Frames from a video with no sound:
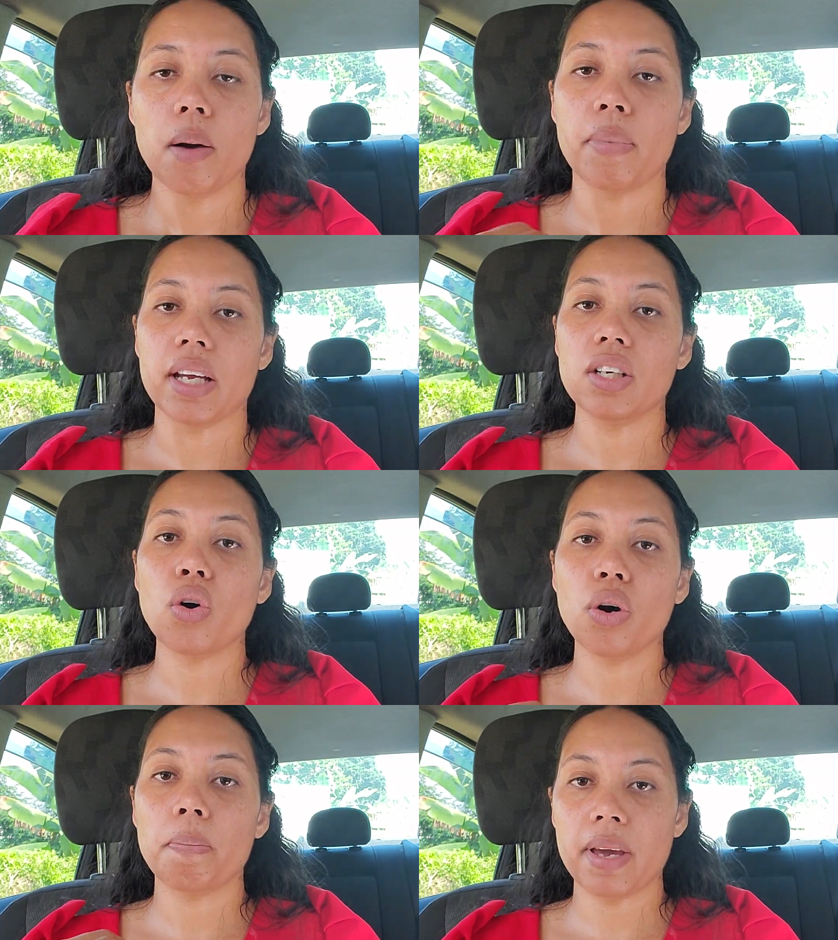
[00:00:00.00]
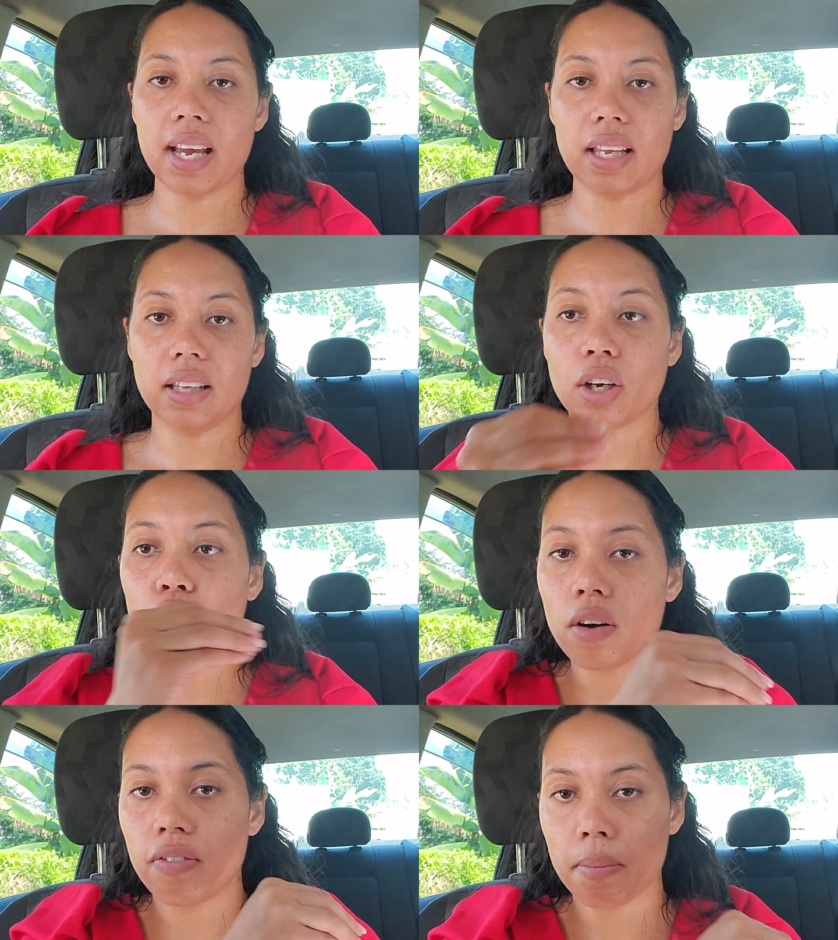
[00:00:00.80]
But you don't pay the
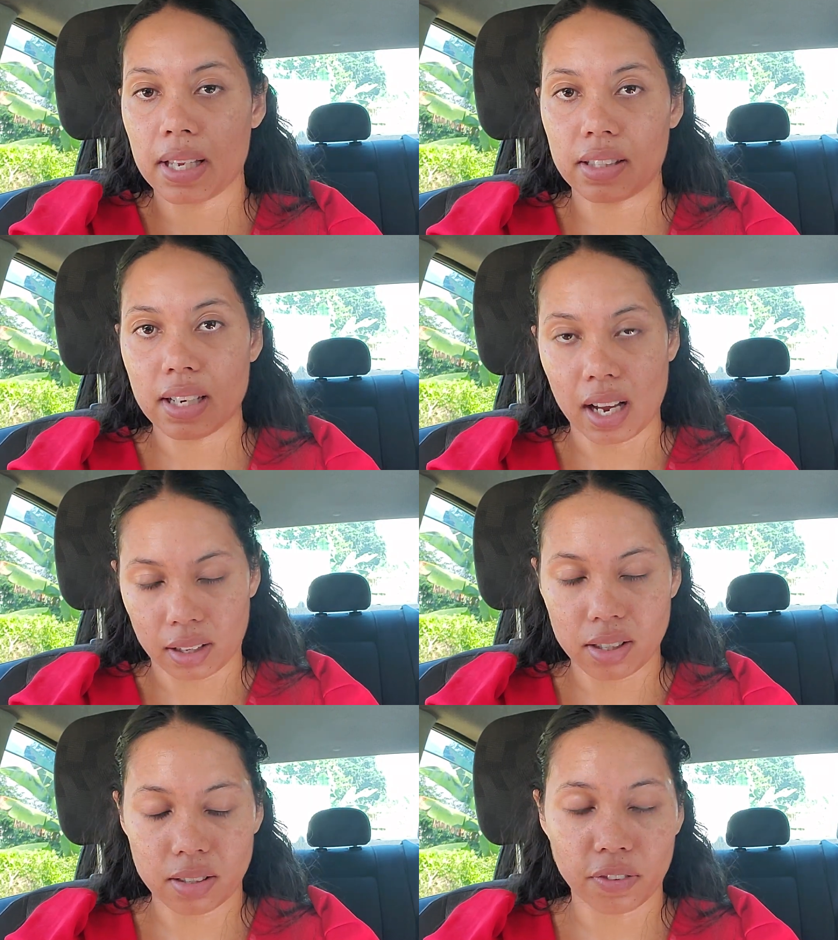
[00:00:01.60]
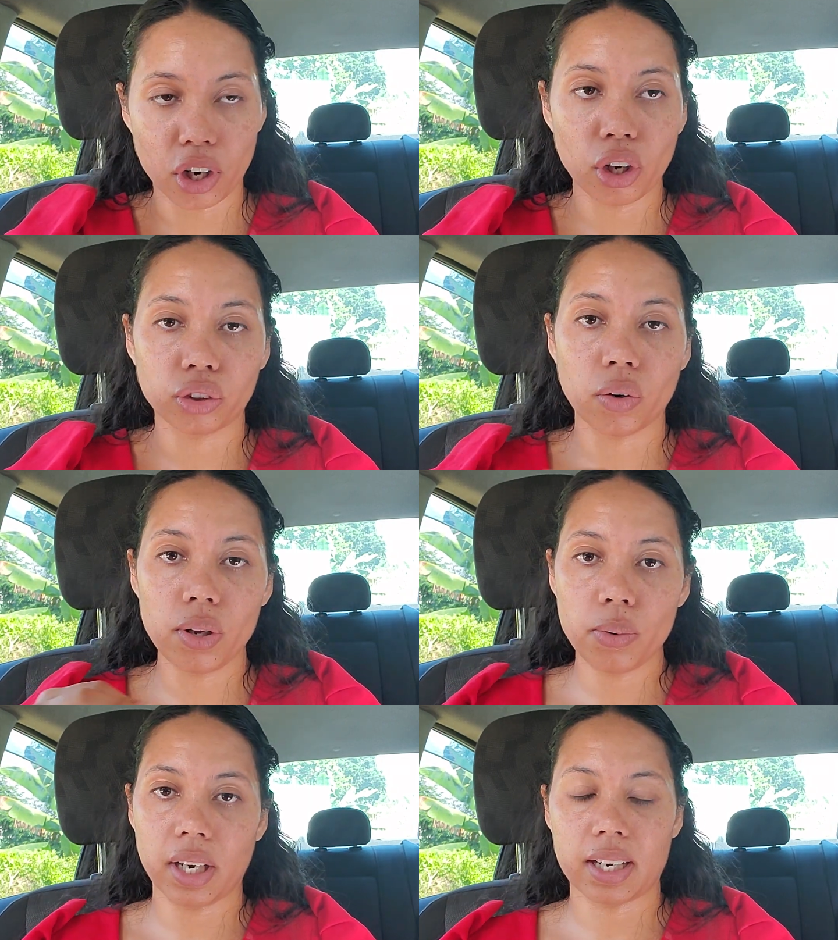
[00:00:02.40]
government tax. For us, when
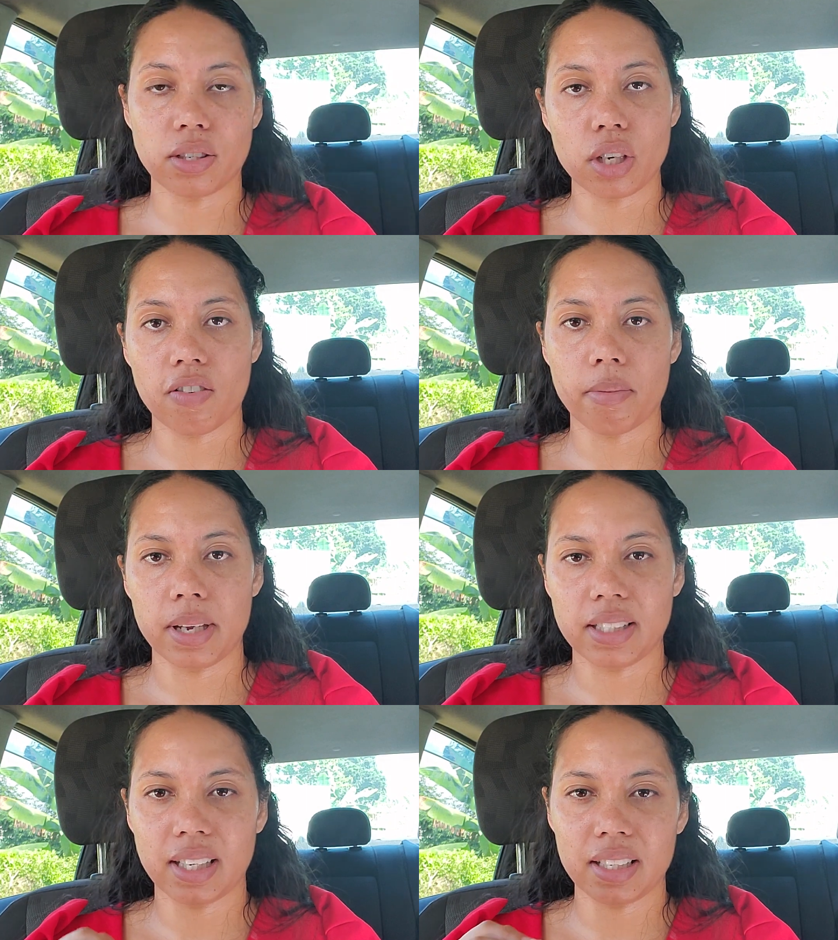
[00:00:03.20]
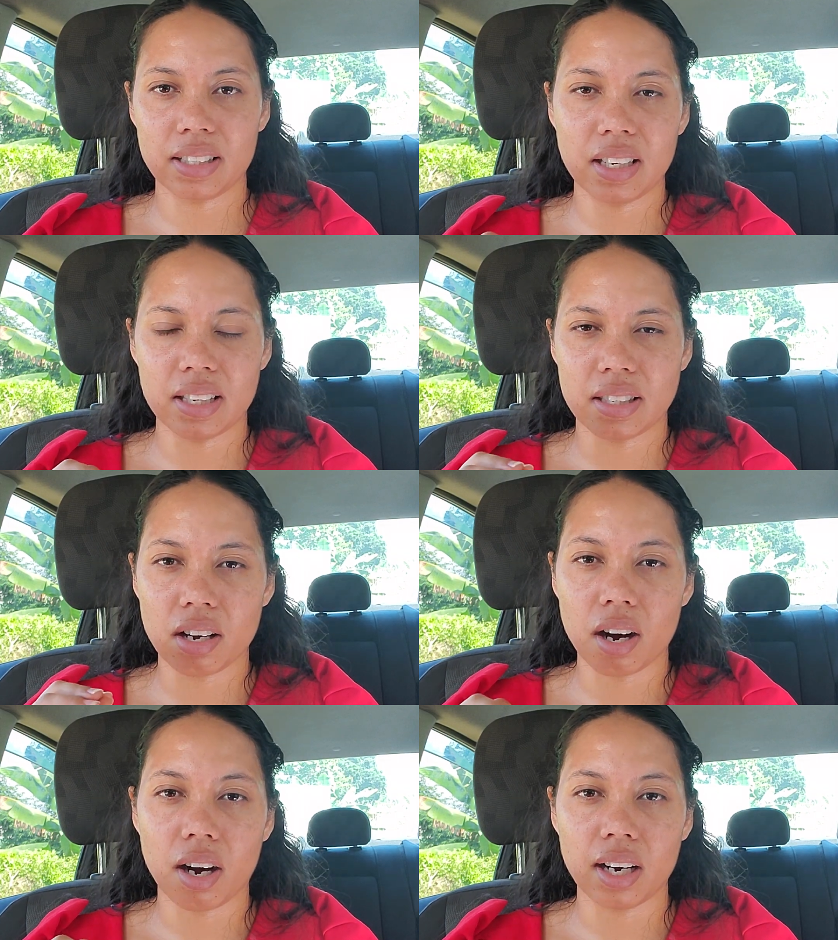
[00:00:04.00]
we work as government, it is
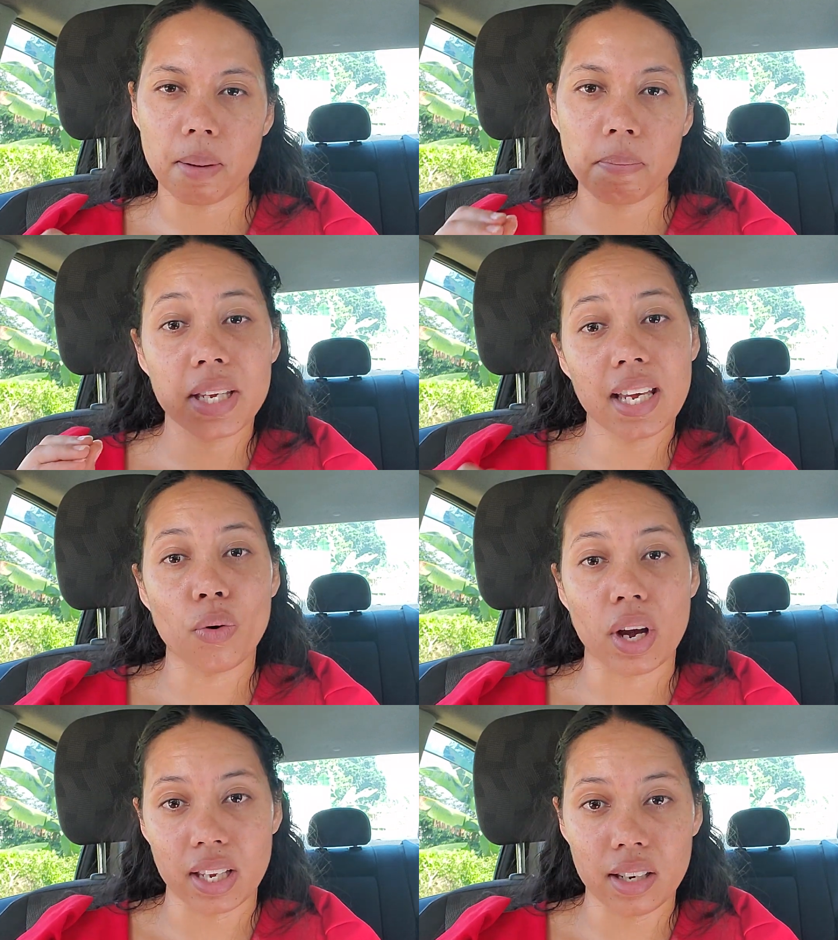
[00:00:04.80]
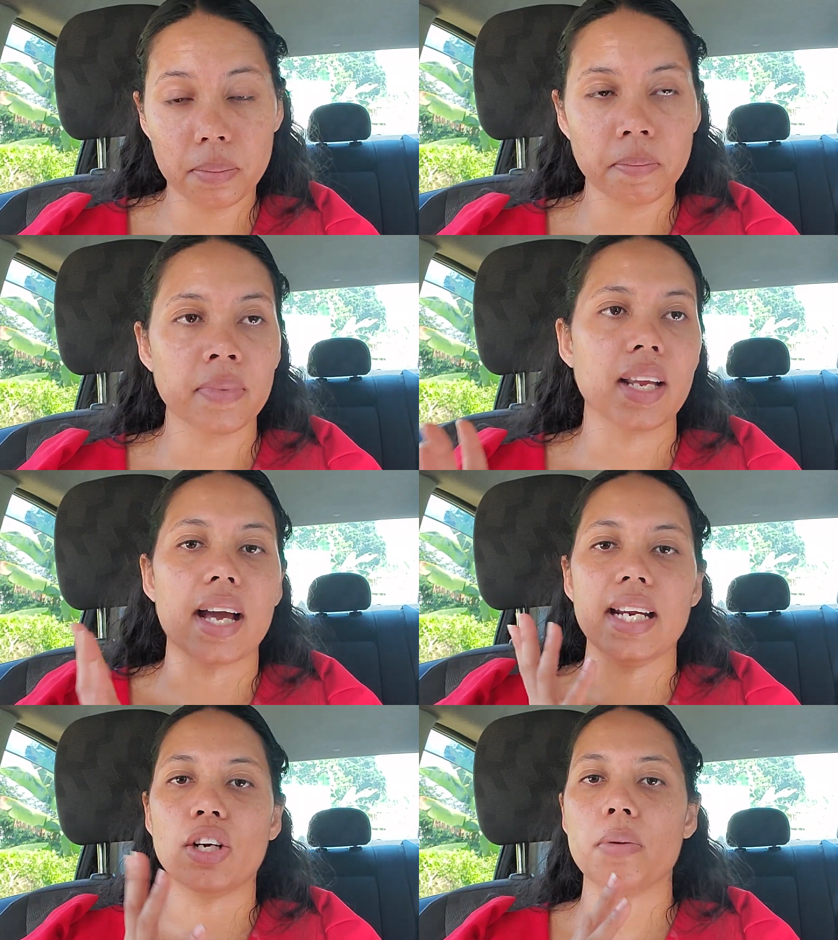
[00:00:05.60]
called a PAYE,
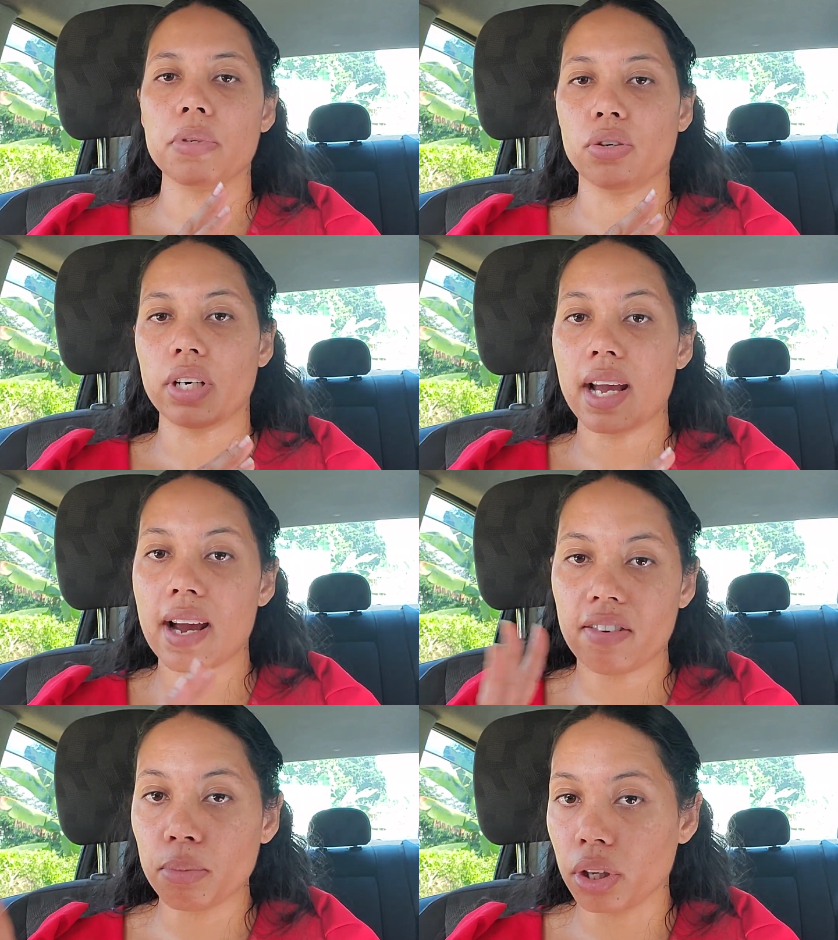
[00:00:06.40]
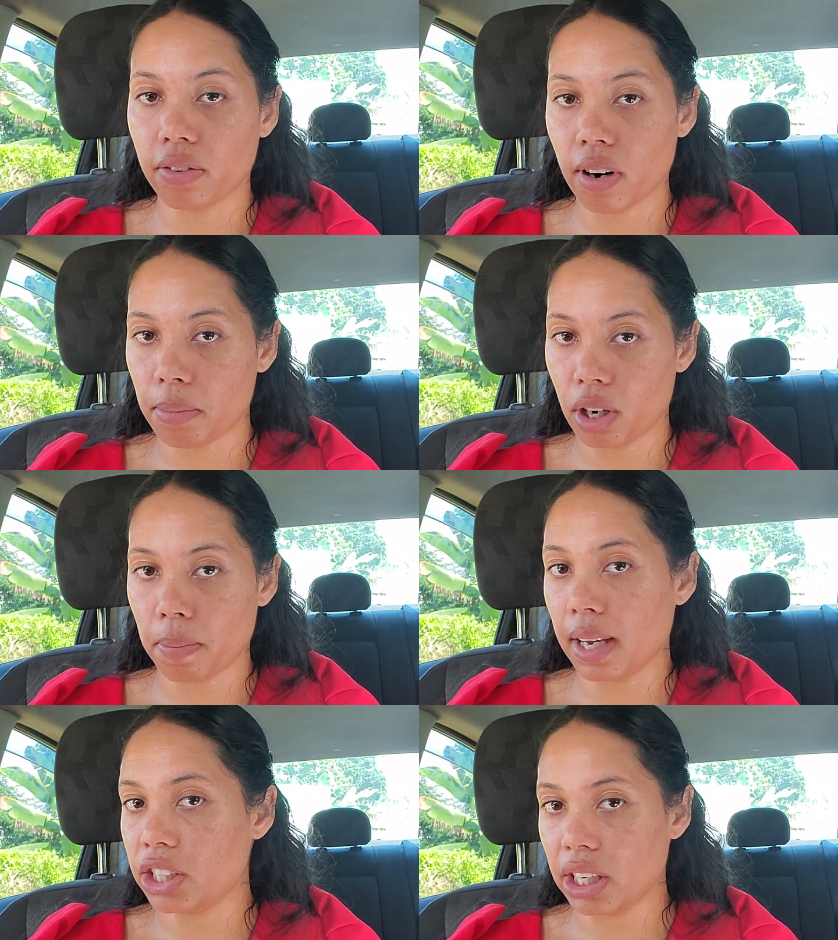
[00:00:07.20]
and it comes out every month from your
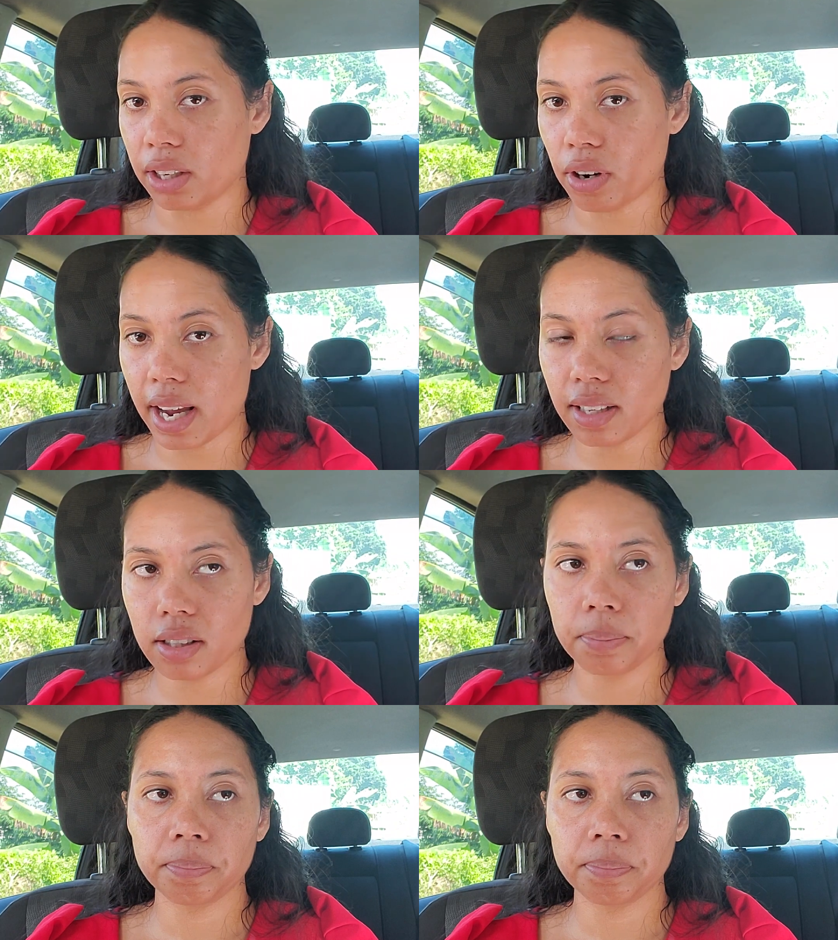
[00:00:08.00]
paycheck, right?